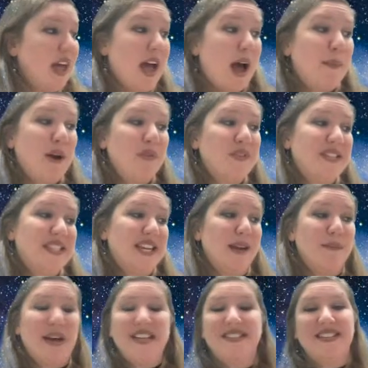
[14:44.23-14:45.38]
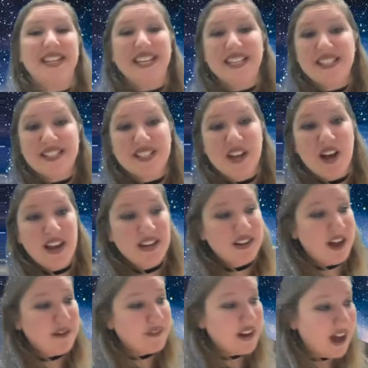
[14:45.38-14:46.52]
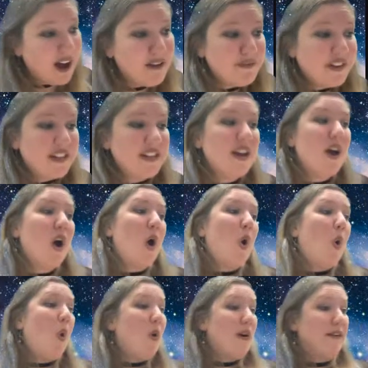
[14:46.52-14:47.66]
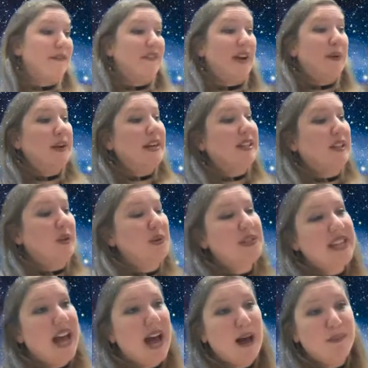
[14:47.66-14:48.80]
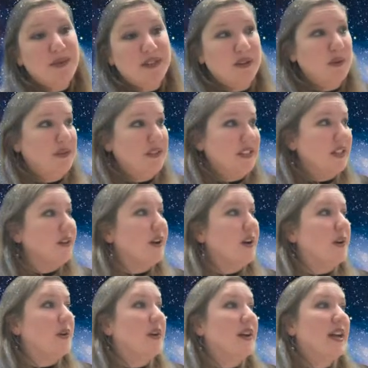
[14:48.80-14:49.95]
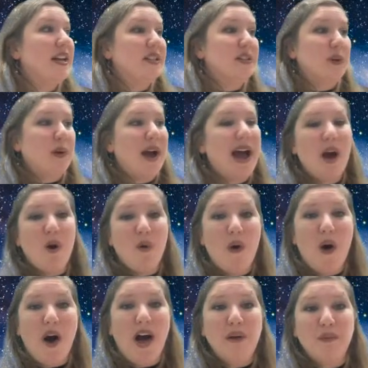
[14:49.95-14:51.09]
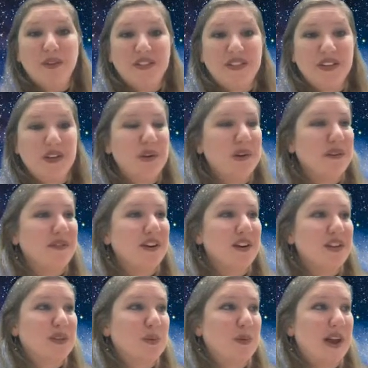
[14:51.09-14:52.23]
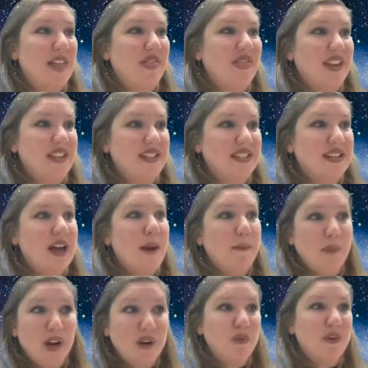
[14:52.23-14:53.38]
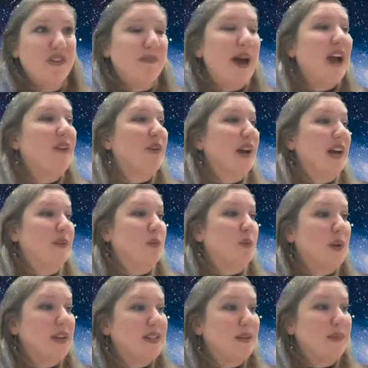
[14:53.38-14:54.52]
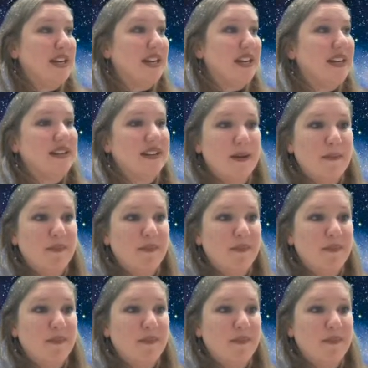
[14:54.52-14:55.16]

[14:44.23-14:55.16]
about the same as the inside of an oven, or very close to absolute zero? So how hot was the universe when this microwave background was emitted?